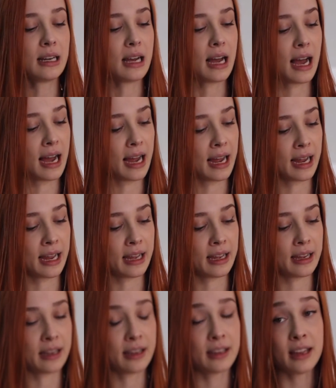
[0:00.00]

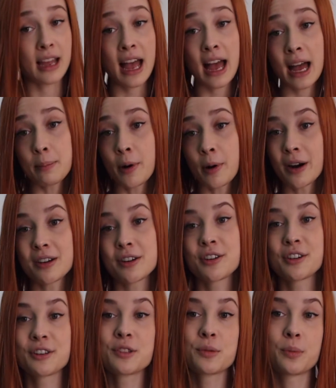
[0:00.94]
I had
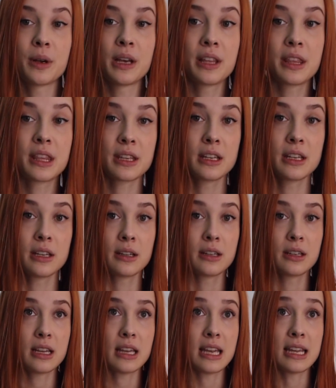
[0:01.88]
partners with
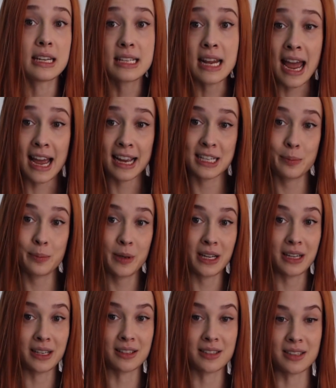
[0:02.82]
intact
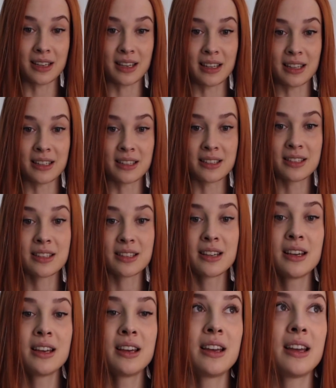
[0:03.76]
penises,
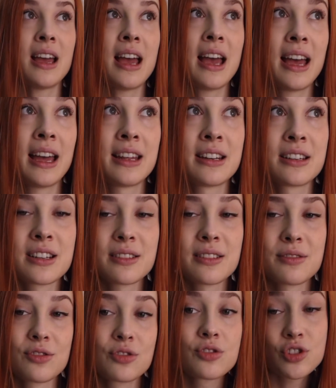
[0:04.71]
and
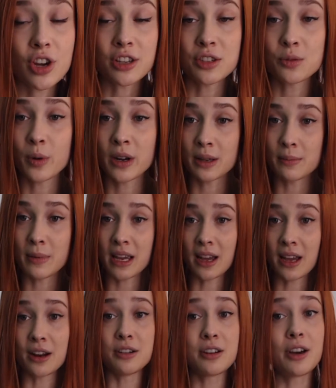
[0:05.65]
just want to make
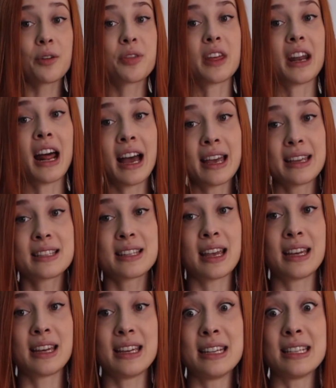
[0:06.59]
a note that I
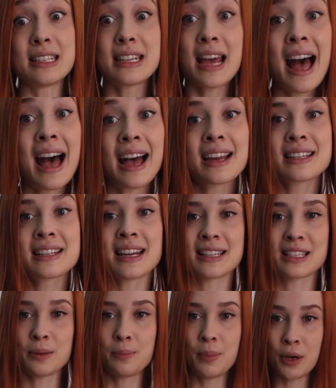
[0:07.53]
say intact
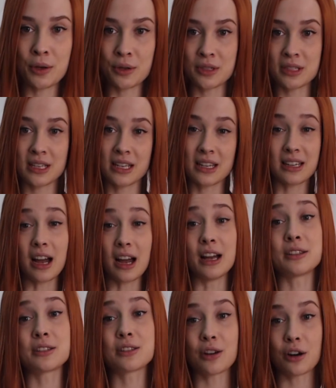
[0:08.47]
as opposed to
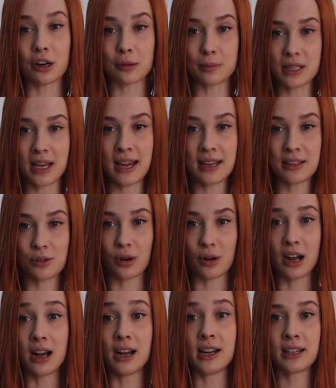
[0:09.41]
uncircumcised
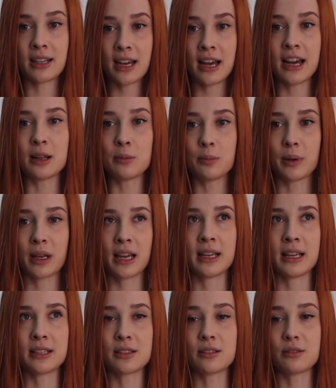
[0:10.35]
or uncut,
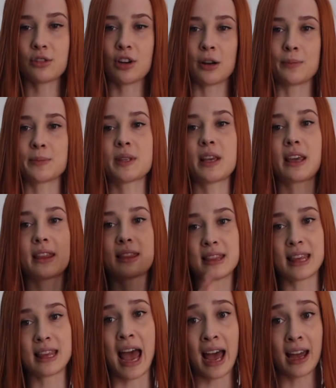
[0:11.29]
because terms like
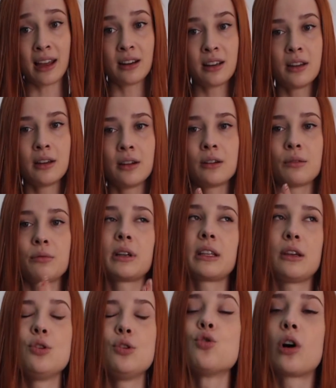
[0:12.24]
that really
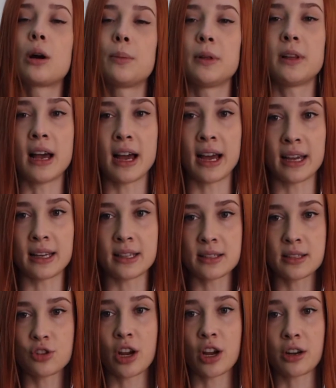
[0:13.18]

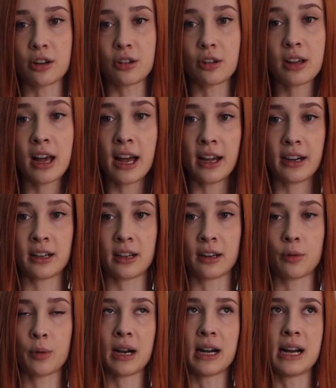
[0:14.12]
normalize genital cutting,
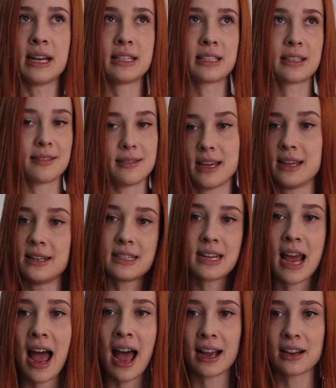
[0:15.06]
whereas
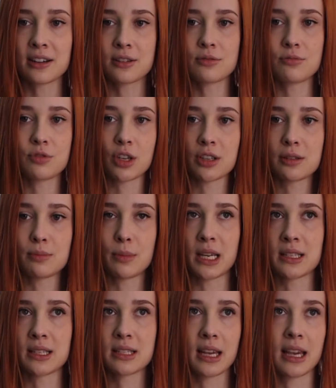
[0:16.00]
intact just
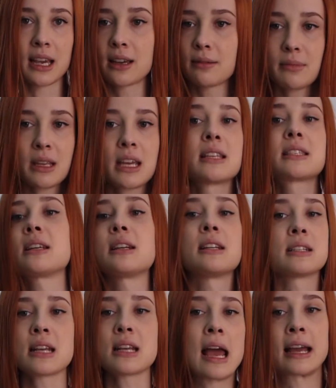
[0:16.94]
means like it's an
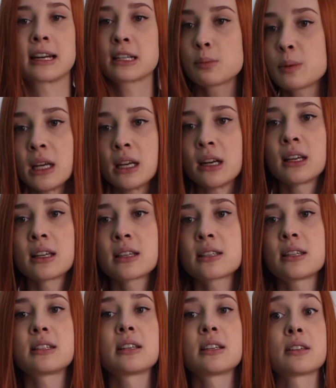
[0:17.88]
intact penis.
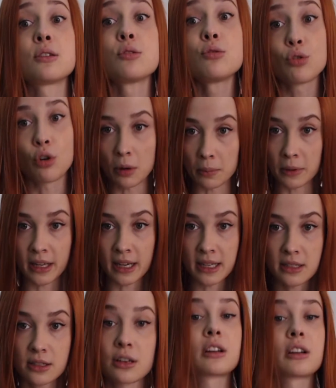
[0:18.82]
It doesn't normalize
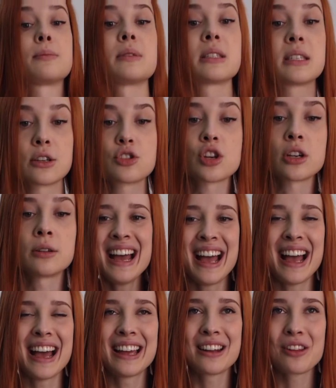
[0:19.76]
circumcision.
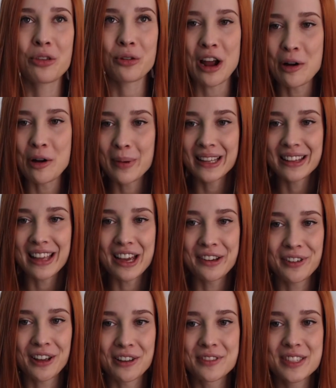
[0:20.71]
And throughout my life,
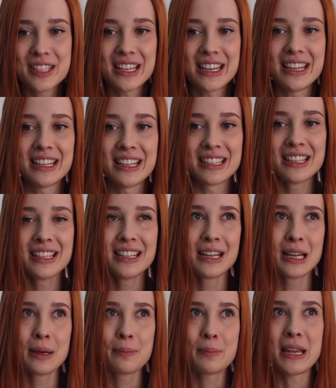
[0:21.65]
I've seen
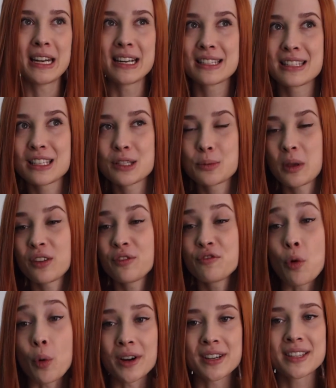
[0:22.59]
penises with
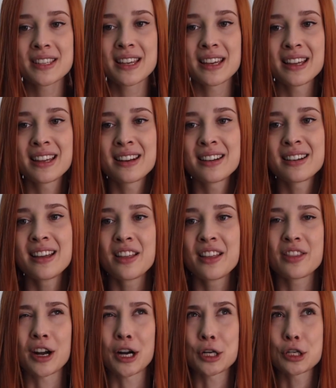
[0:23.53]
foreskin
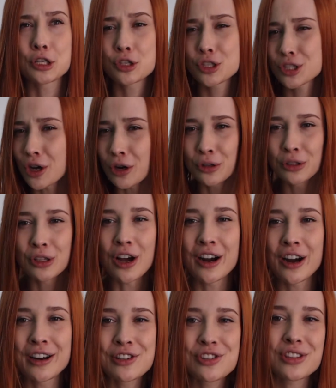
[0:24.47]
that are so
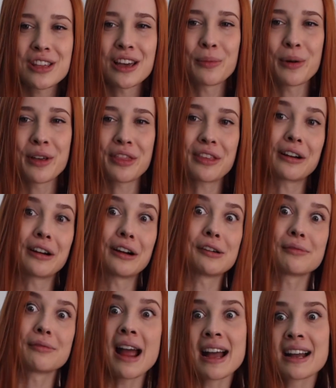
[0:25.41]
large that when they're
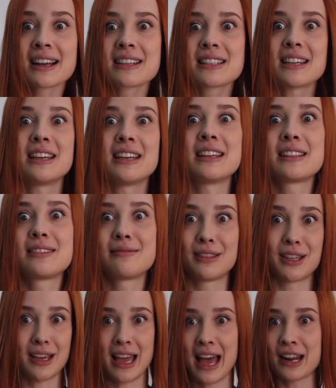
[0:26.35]
erect,
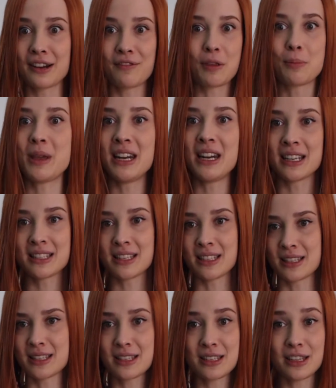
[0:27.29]
the head of the penis
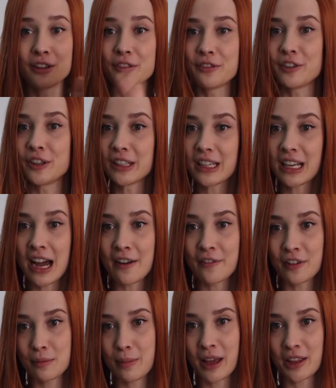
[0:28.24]
is still fully
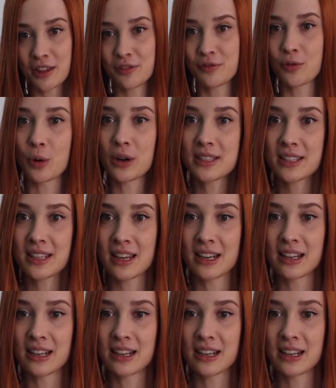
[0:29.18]
covered by the foreskin.